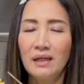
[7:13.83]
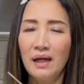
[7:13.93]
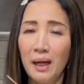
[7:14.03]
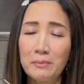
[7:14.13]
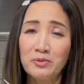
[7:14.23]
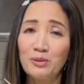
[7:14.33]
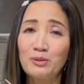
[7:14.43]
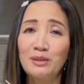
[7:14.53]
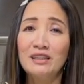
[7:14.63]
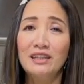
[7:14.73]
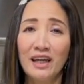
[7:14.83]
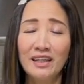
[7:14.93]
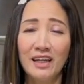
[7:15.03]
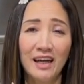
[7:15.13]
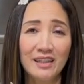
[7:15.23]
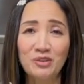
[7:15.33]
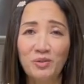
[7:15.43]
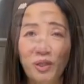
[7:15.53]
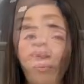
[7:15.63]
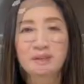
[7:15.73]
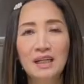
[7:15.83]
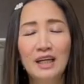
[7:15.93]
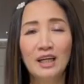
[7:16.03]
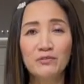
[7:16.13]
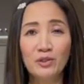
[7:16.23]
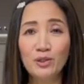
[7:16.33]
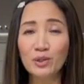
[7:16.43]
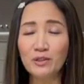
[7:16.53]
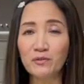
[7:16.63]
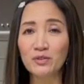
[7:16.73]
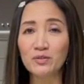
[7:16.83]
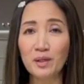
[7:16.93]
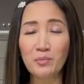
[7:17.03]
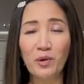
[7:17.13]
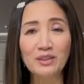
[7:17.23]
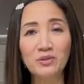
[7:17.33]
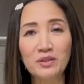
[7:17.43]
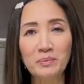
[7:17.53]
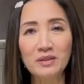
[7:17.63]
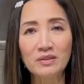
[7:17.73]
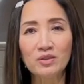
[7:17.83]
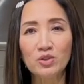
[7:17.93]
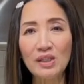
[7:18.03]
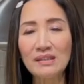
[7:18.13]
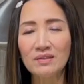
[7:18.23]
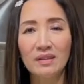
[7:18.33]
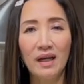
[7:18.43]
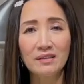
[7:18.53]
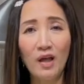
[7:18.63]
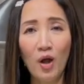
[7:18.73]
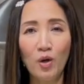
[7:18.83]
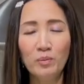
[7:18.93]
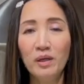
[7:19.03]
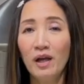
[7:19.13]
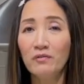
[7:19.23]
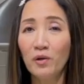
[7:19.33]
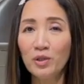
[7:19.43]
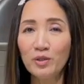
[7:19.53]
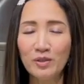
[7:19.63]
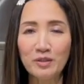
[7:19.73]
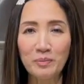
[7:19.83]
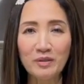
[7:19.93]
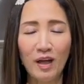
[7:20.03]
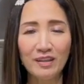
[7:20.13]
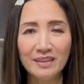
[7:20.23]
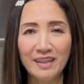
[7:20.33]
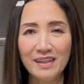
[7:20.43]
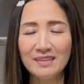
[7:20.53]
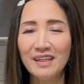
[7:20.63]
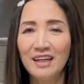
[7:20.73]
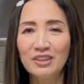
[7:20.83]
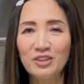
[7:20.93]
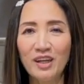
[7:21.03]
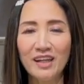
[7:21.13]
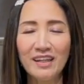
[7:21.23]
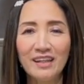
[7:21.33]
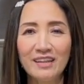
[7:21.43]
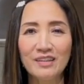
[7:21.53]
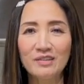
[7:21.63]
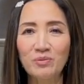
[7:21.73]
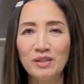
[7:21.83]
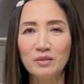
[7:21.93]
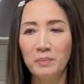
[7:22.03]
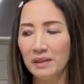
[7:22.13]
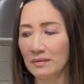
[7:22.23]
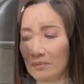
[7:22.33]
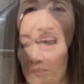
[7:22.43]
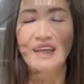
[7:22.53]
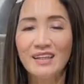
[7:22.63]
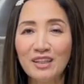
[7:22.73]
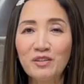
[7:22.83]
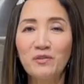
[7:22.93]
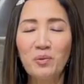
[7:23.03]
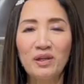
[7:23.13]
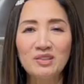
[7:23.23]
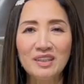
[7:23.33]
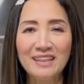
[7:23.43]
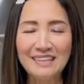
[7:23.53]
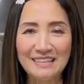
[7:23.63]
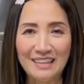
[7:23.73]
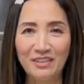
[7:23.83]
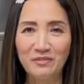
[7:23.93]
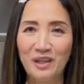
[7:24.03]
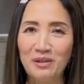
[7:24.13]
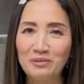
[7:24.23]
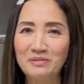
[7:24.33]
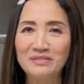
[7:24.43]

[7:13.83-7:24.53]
Absolutely like ice cream. If you're looking for some white Christmas treats at home for your Christmas holidays, try this recipe. Thank you for watching. Ciao for now.